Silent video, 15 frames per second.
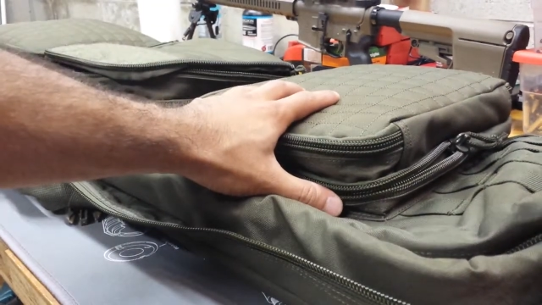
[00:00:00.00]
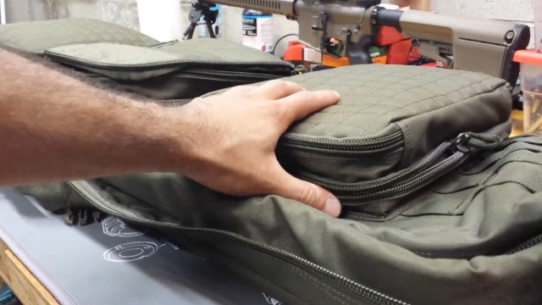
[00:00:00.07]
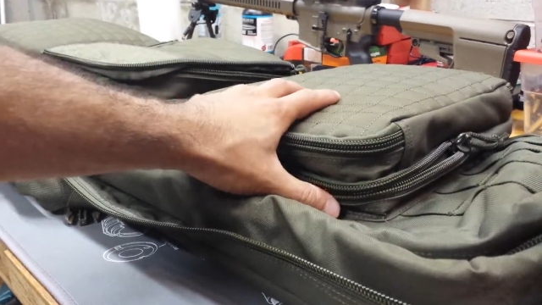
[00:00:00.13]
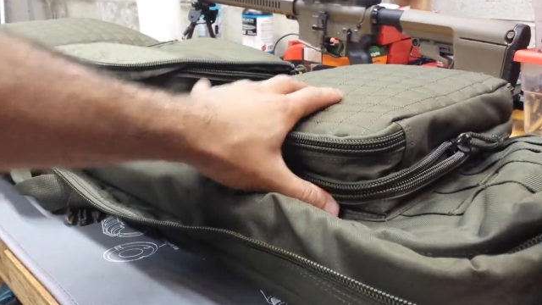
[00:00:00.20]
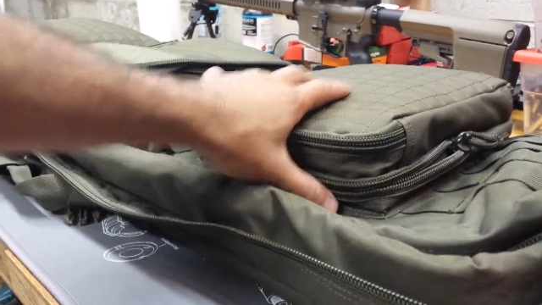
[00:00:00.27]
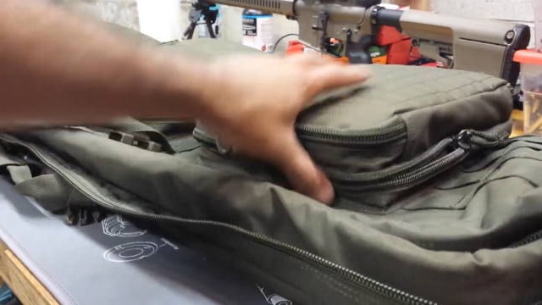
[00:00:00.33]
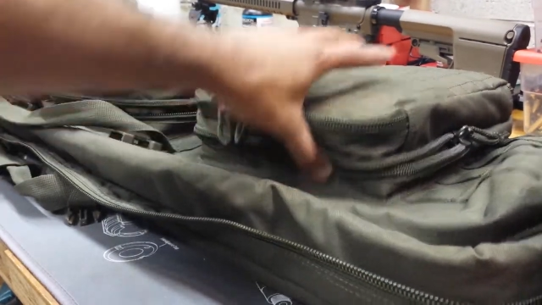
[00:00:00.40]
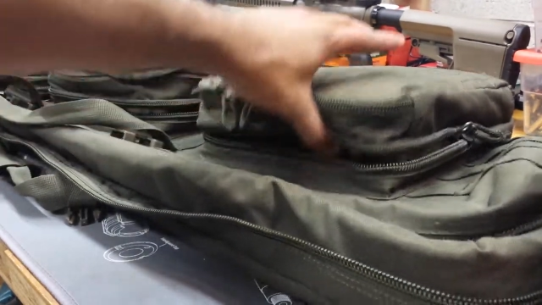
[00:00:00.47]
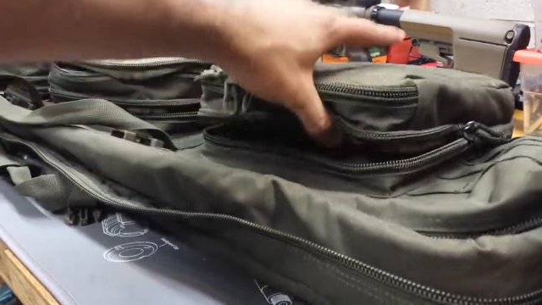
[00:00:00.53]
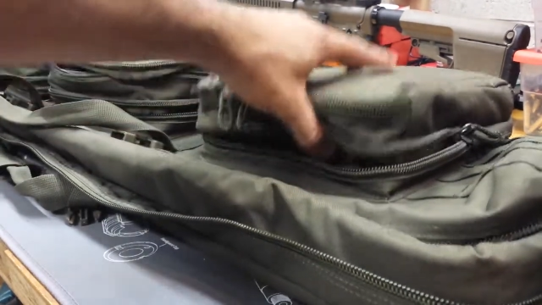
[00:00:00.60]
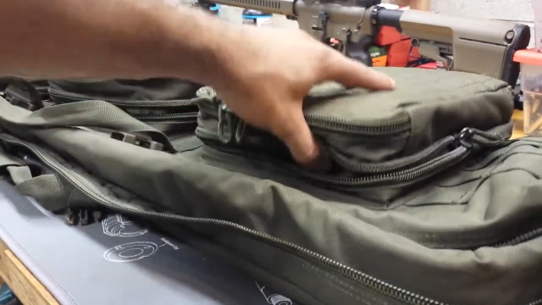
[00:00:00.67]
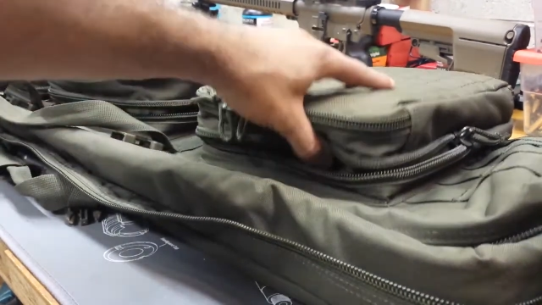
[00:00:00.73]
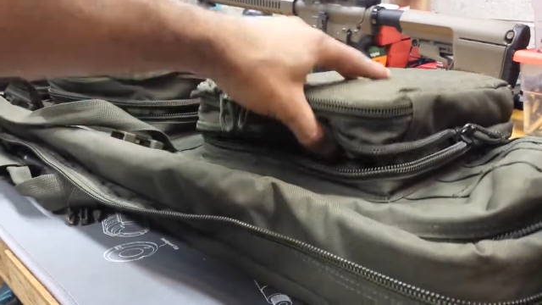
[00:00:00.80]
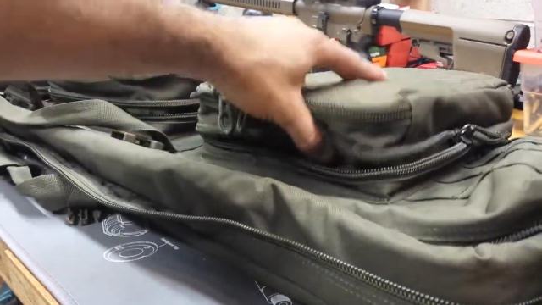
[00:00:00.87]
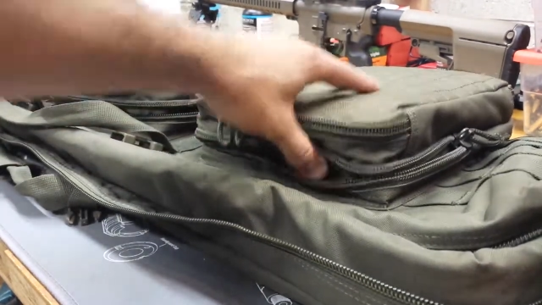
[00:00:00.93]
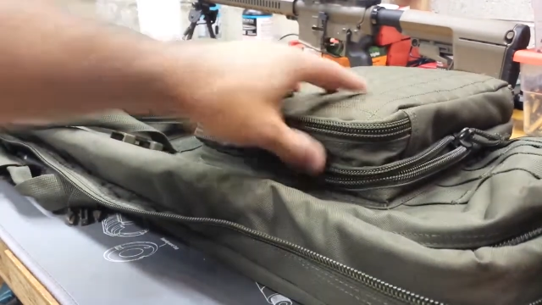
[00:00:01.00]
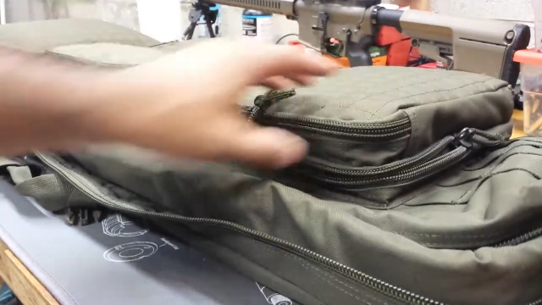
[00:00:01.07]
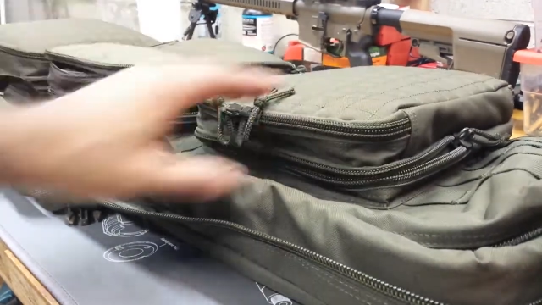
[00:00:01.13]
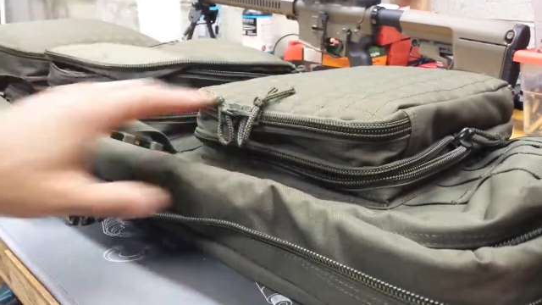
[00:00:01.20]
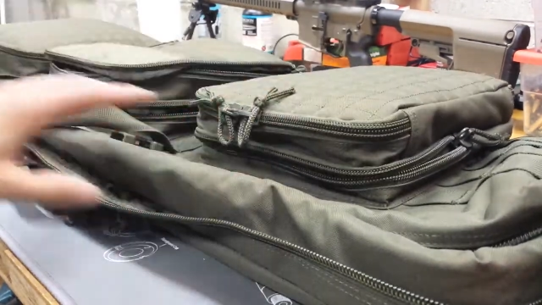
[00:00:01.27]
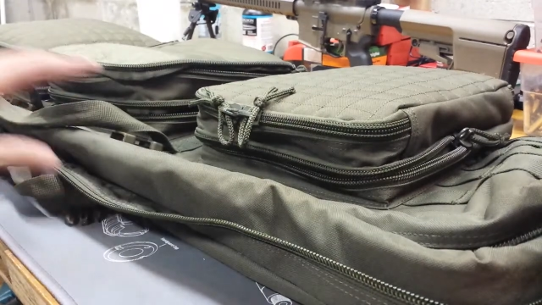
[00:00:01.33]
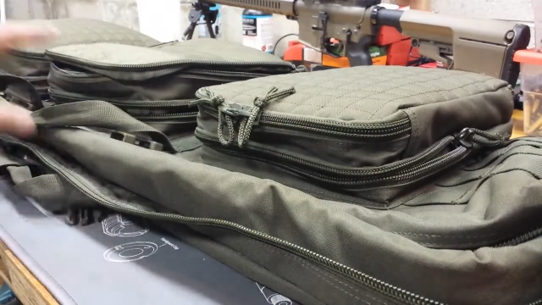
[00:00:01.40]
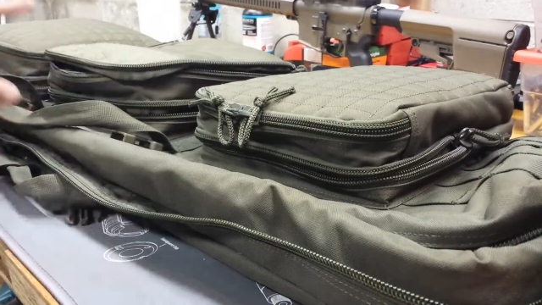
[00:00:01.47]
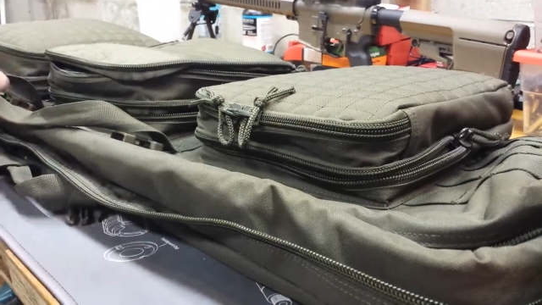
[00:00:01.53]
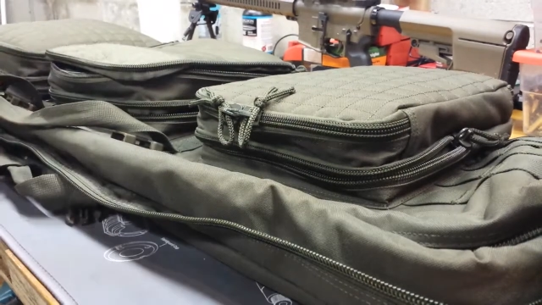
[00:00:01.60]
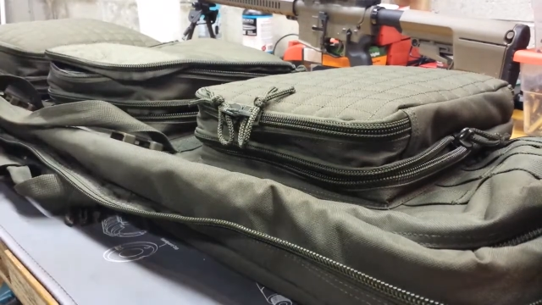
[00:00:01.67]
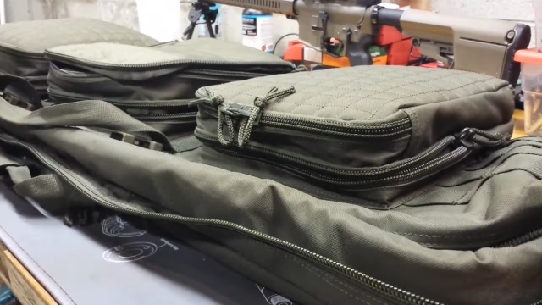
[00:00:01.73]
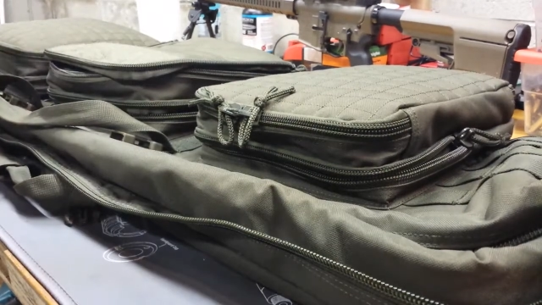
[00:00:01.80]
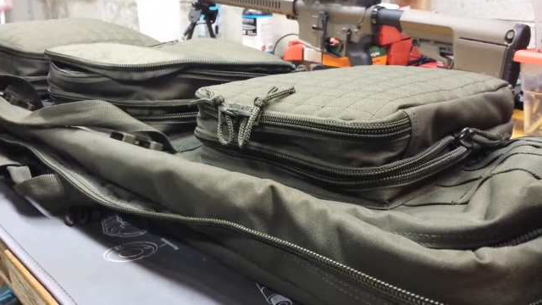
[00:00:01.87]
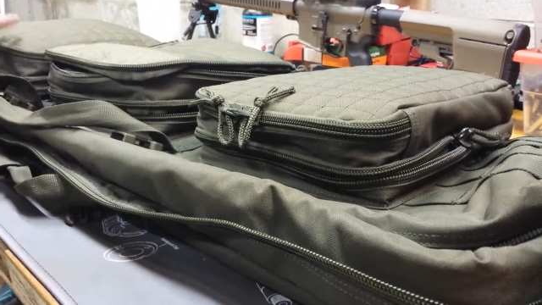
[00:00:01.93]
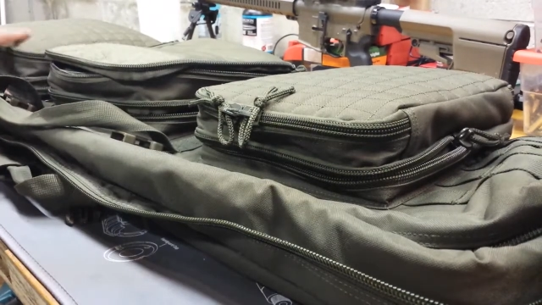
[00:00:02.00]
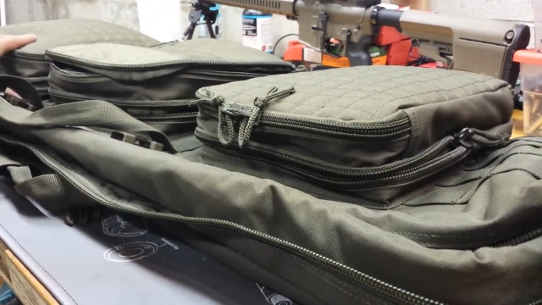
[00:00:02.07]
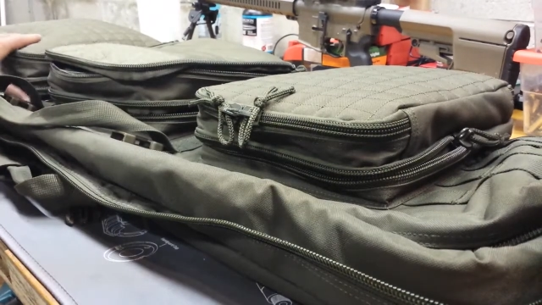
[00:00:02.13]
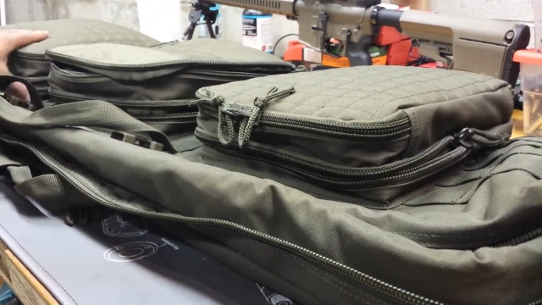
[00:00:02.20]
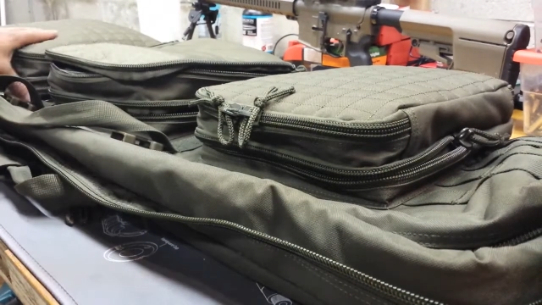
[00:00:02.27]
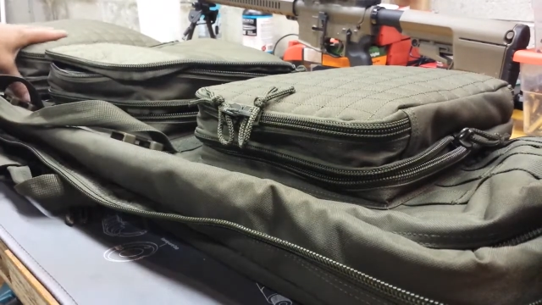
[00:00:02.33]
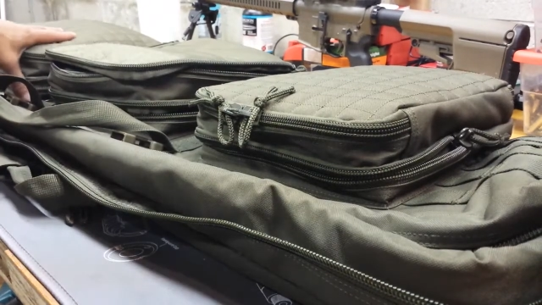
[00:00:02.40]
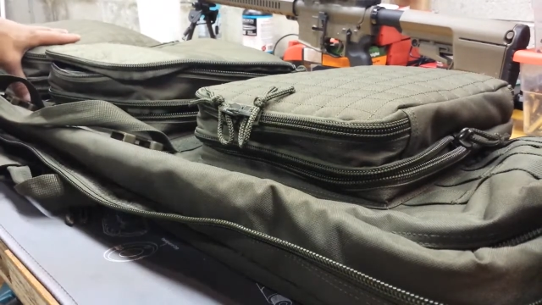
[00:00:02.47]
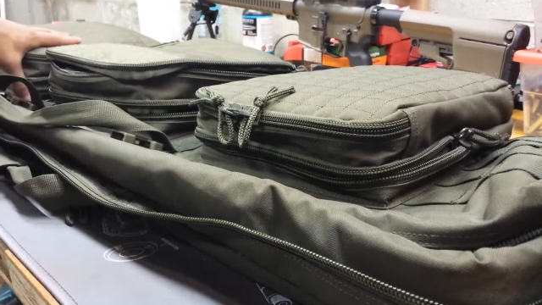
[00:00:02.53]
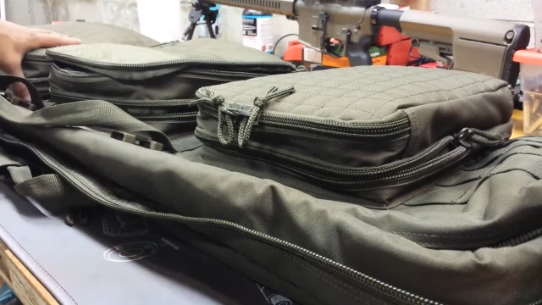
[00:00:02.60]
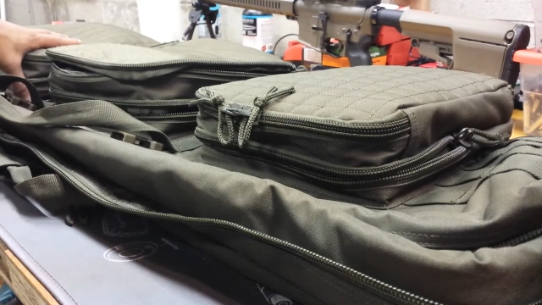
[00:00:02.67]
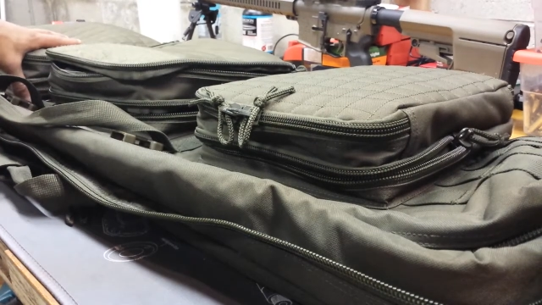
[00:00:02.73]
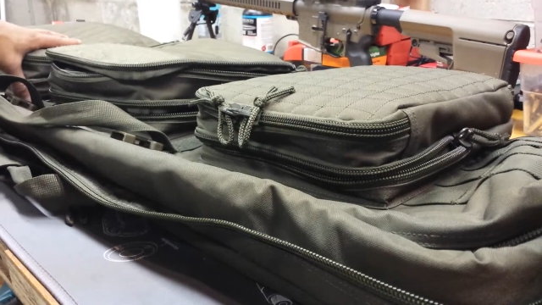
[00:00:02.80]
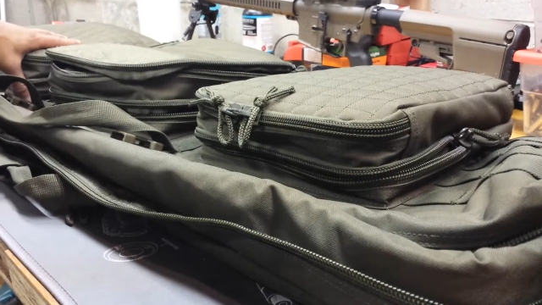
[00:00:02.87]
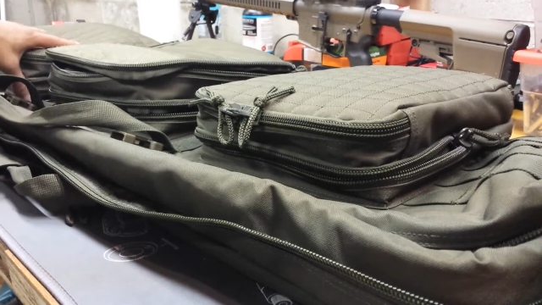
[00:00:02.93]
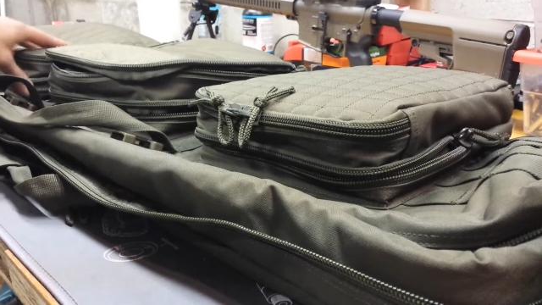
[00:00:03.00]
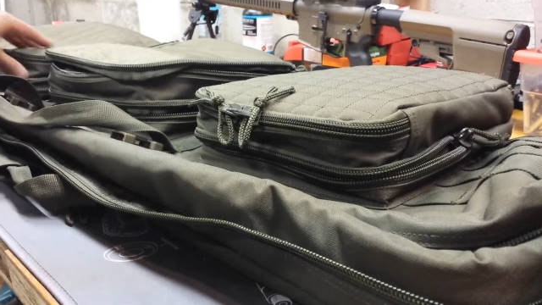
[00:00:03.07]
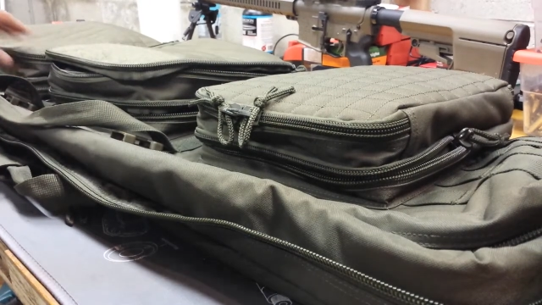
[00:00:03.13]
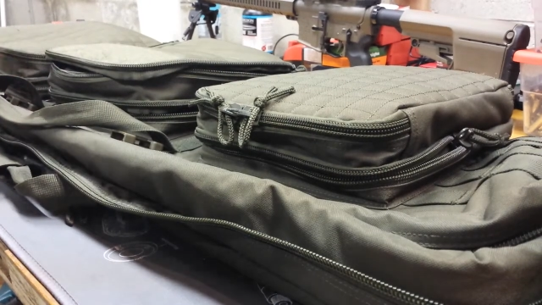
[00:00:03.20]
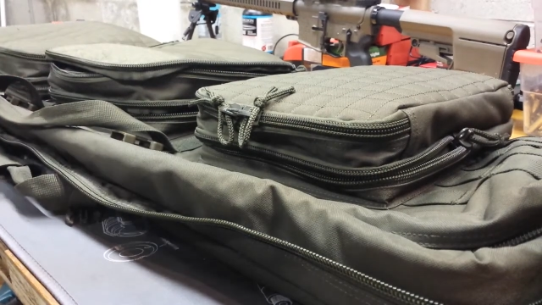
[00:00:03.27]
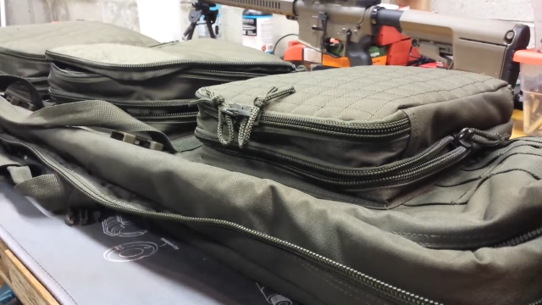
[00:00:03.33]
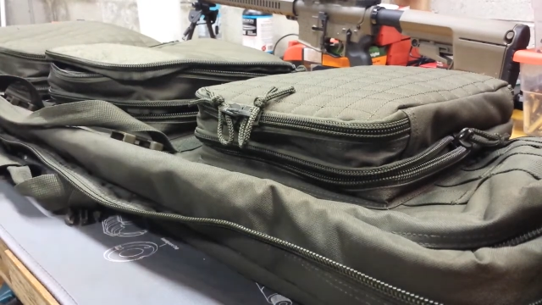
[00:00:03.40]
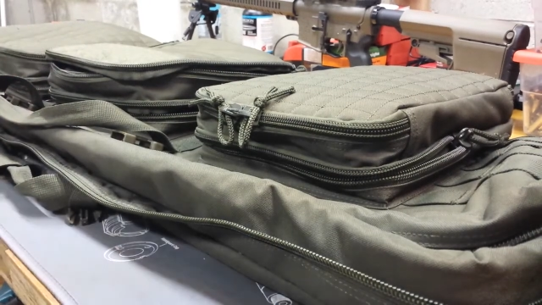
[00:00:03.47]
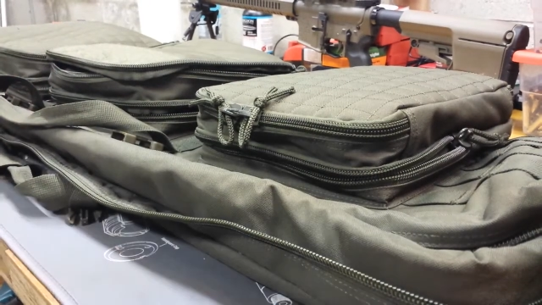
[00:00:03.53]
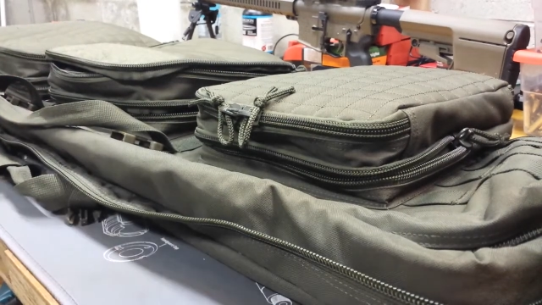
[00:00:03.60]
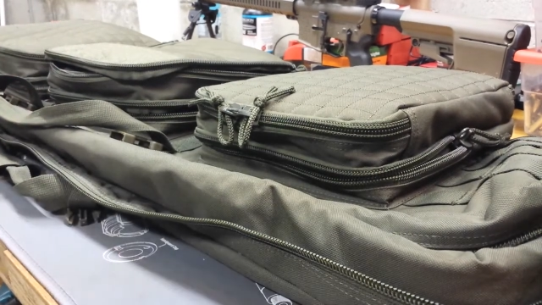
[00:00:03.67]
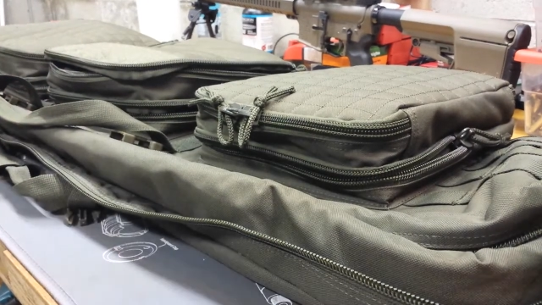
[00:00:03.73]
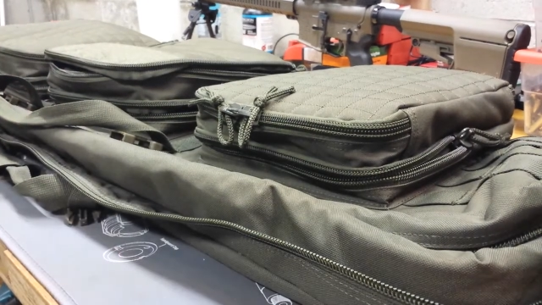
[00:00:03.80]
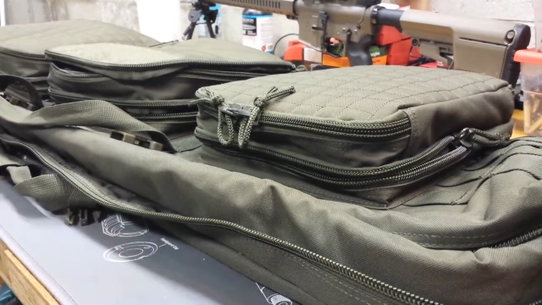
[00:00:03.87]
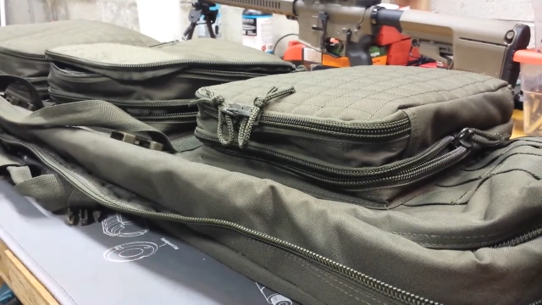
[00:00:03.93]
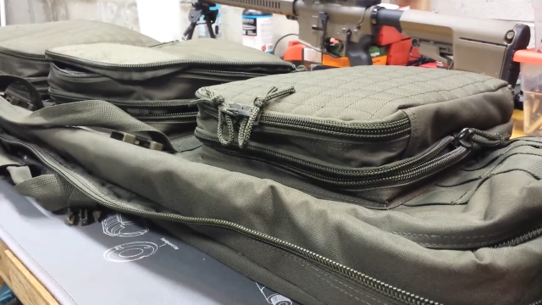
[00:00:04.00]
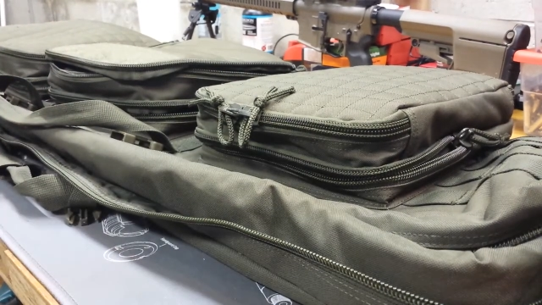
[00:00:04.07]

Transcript: [unreadable: no face in view]